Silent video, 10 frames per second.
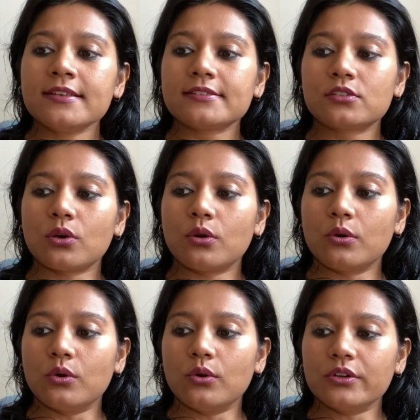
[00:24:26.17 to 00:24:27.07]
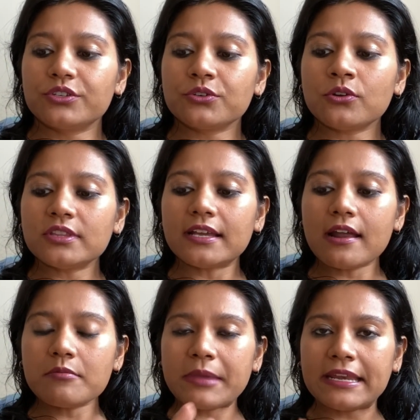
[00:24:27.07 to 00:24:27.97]
So,
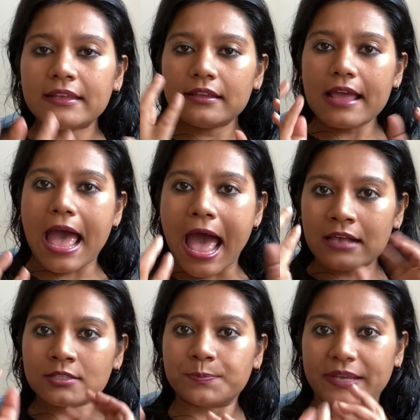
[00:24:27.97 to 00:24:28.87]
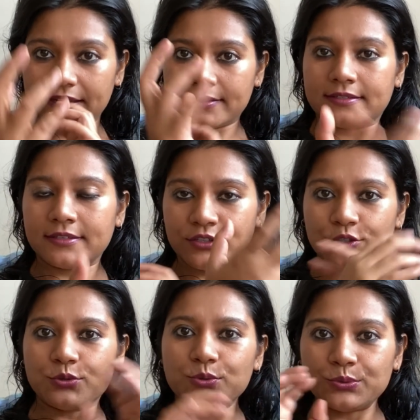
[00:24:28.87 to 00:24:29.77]
there are many aspects
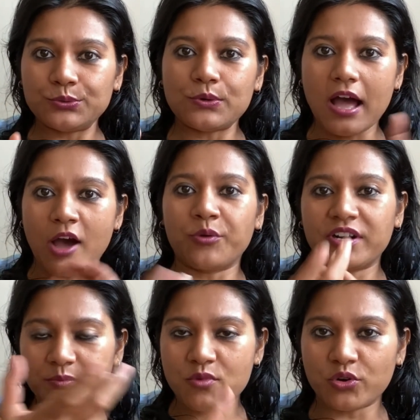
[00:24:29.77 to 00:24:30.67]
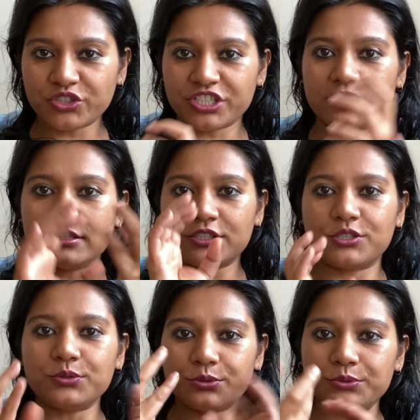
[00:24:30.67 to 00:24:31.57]
to our emotions,
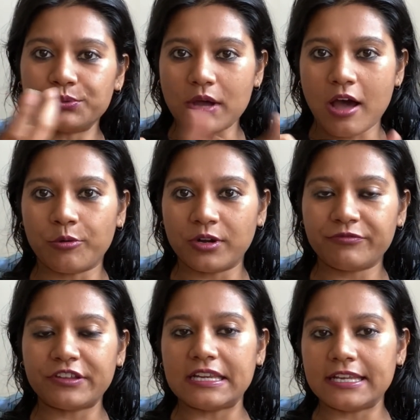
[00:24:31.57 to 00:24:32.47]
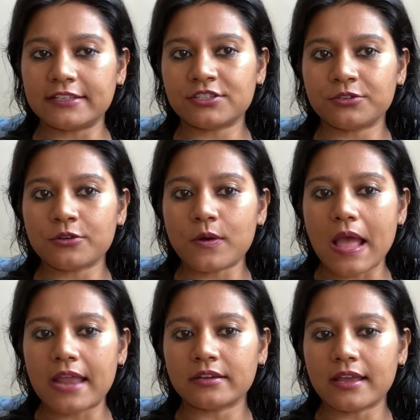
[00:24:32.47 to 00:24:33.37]
to our feelings,
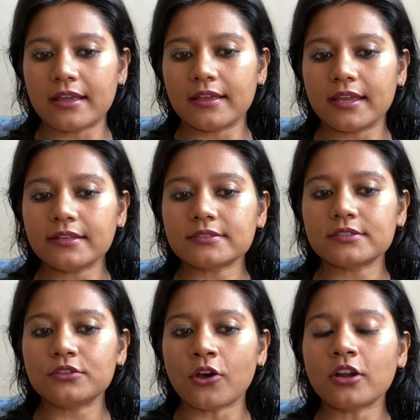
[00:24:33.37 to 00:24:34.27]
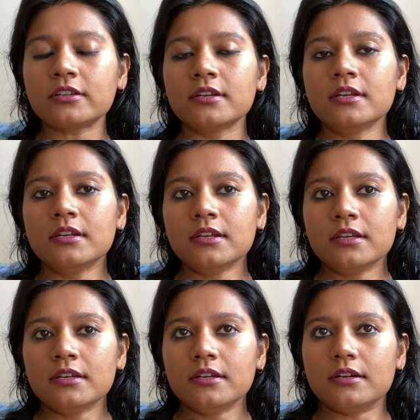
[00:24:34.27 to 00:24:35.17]
and it's not
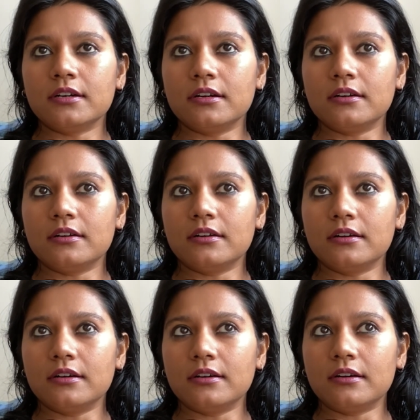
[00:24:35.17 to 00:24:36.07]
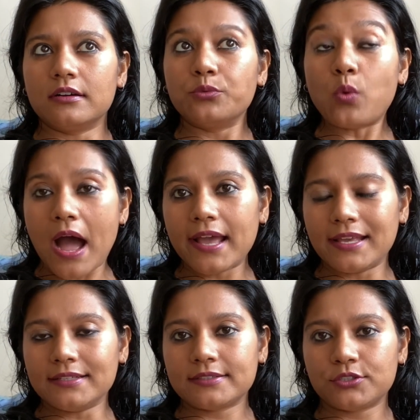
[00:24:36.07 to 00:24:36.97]

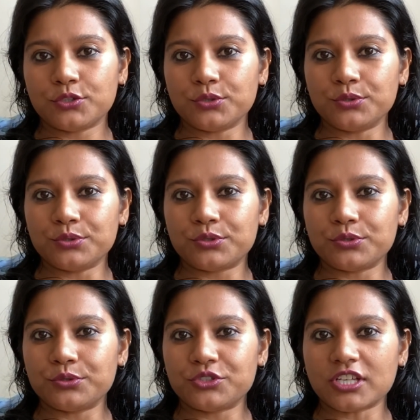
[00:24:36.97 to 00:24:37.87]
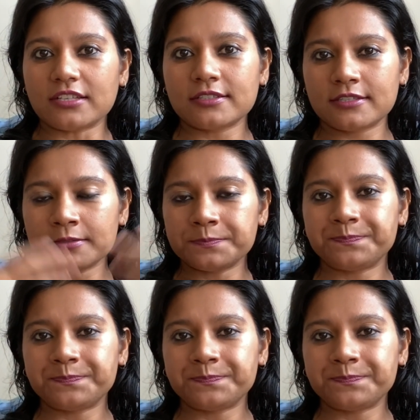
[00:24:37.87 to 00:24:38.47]
wise to just